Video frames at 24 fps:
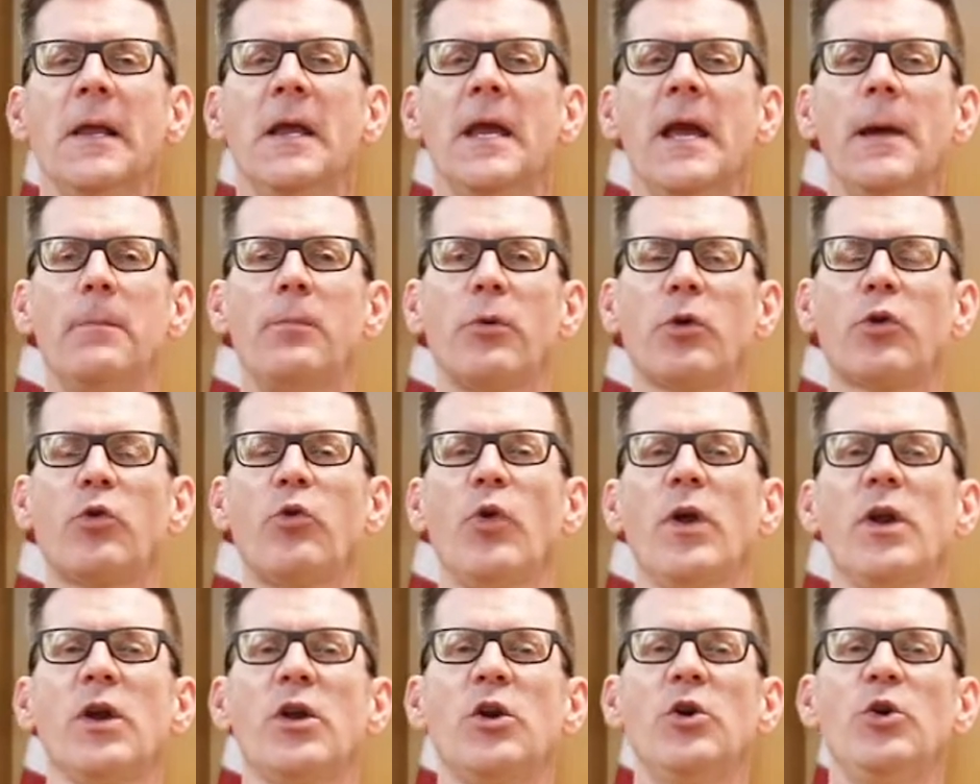
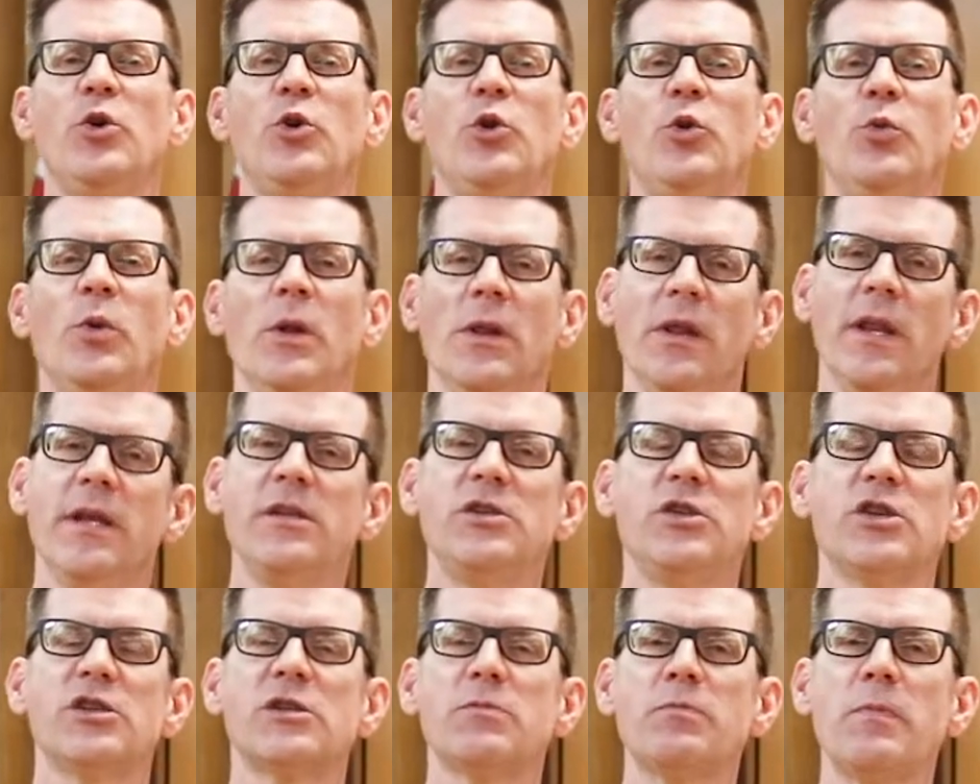hypocritical,
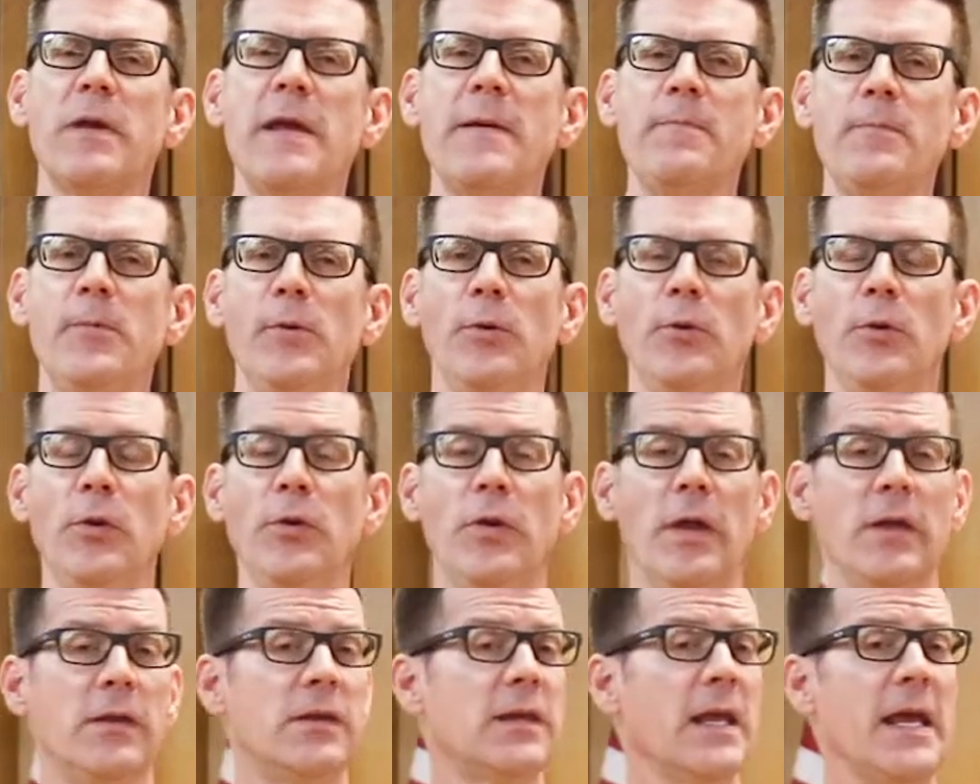religious people
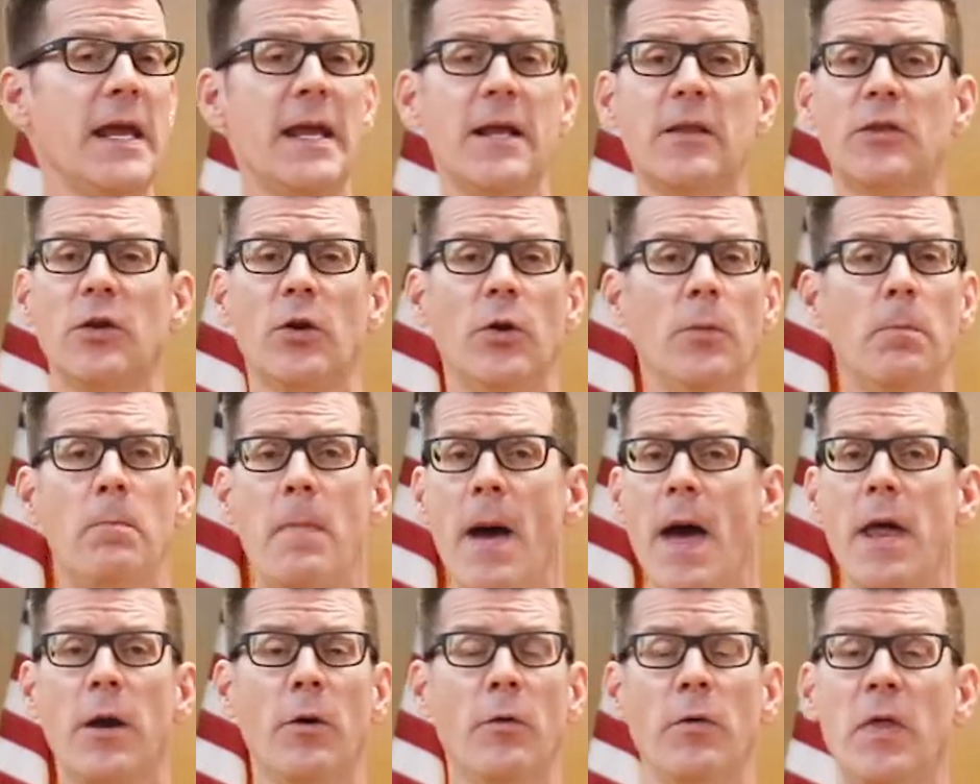that think they're
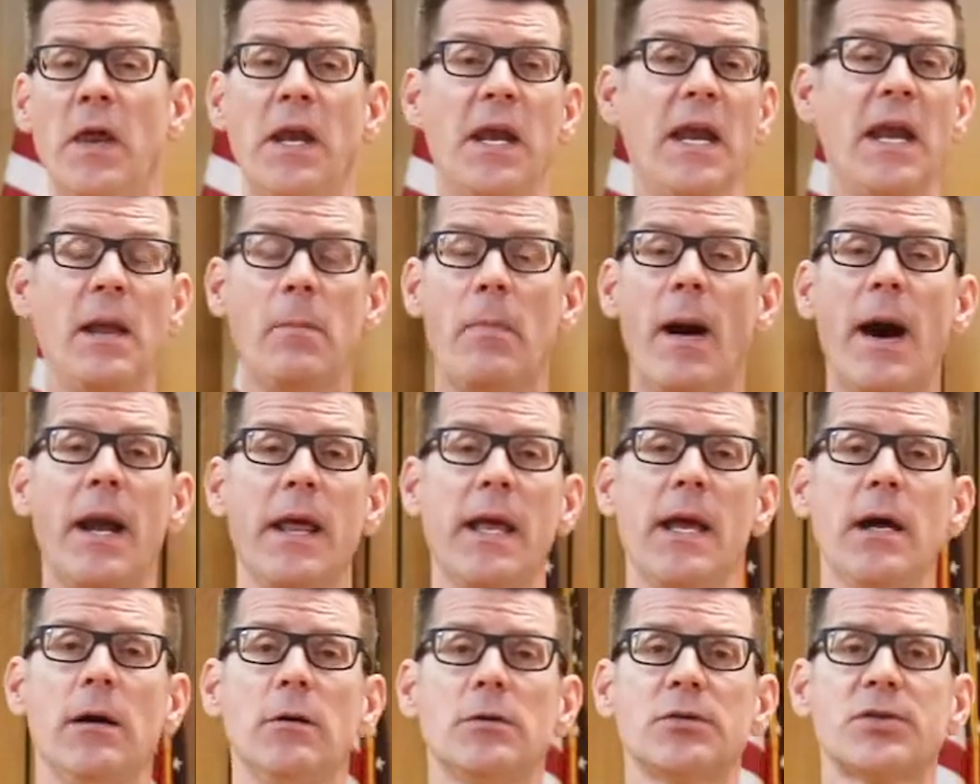better than
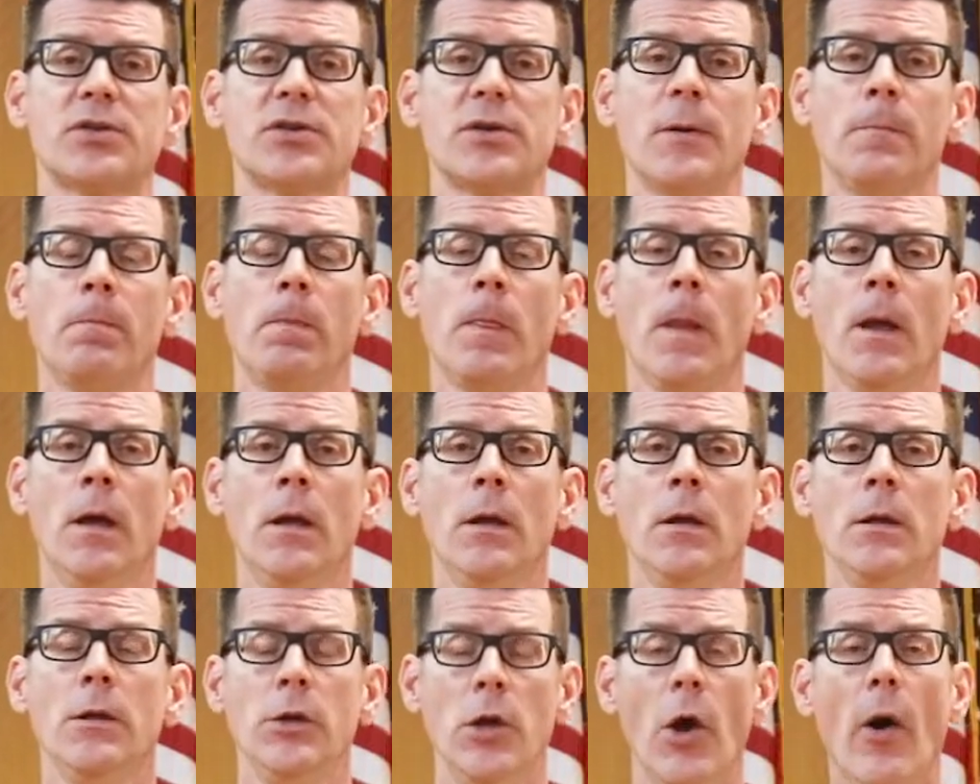anybody else.
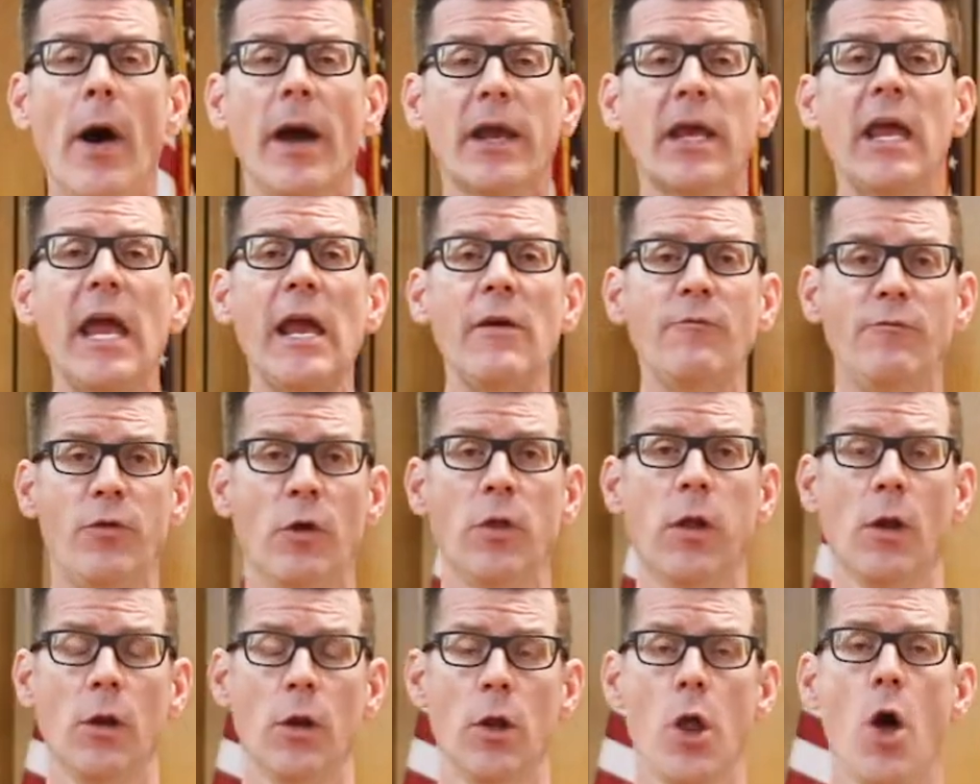No, I came
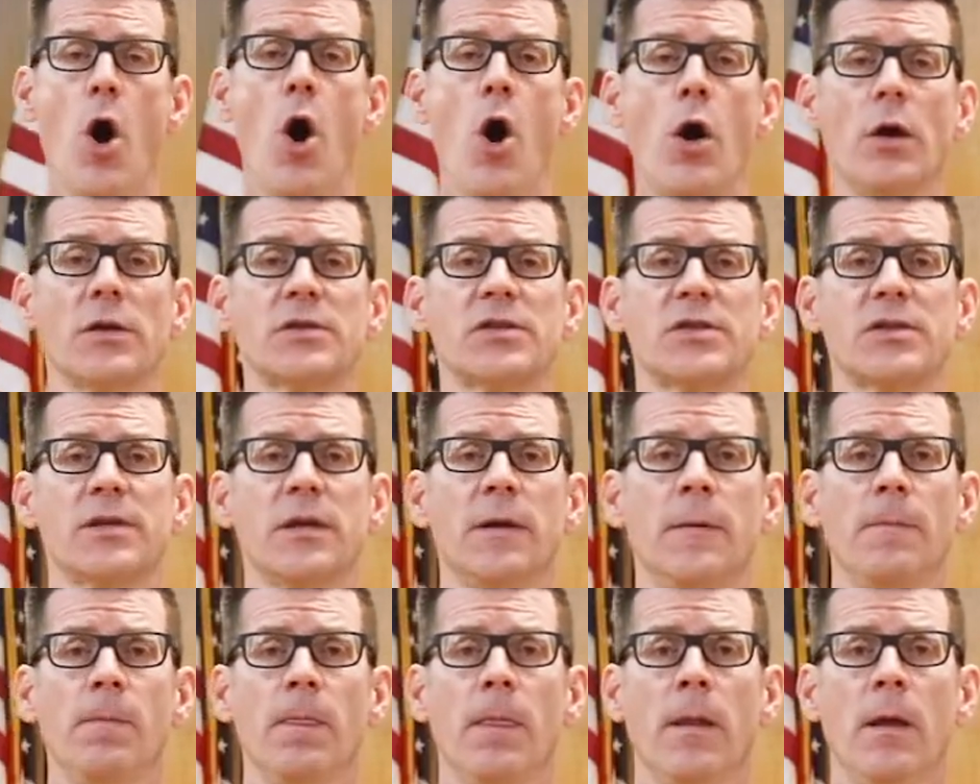for the lost.
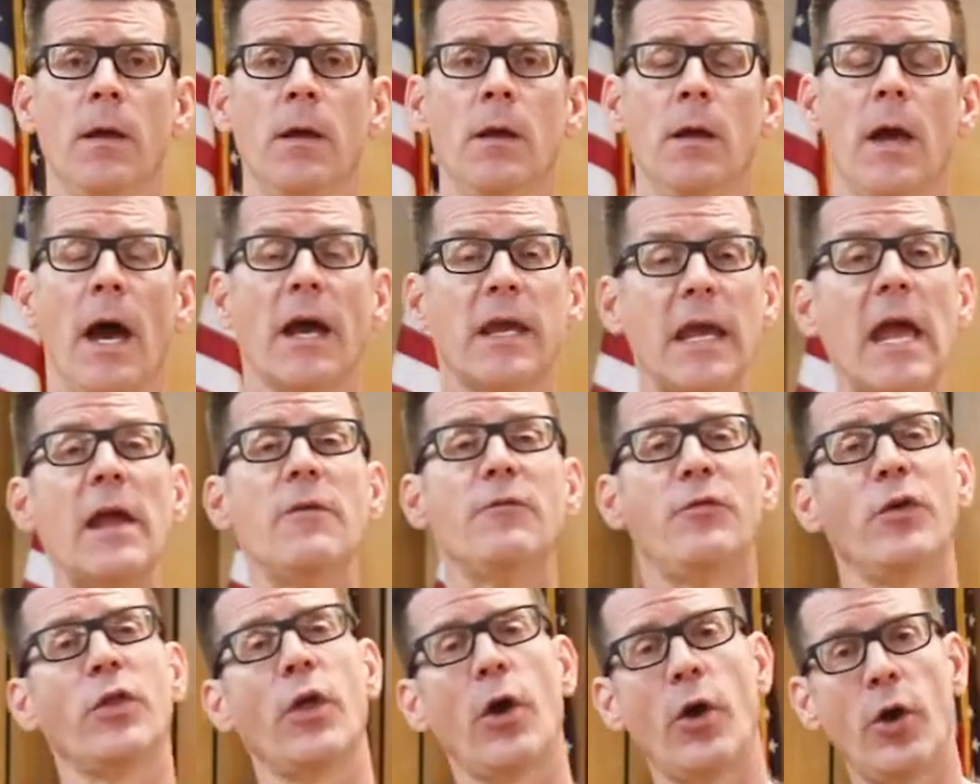I
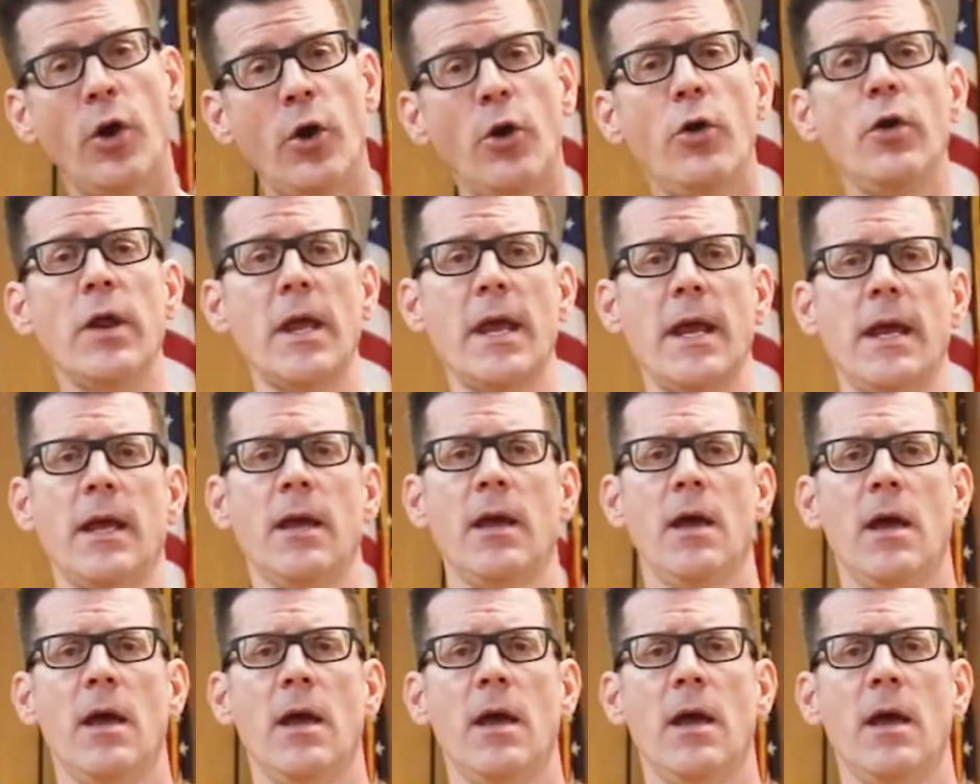came for the hurting.